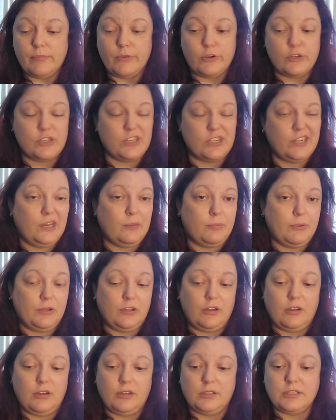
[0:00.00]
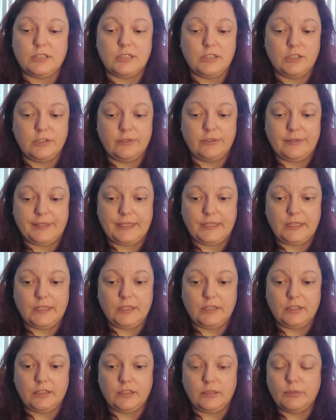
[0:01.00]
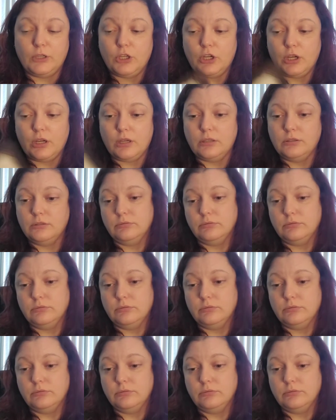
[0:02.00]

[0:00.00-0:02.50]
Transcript: There's an epilogue too at the end of the book.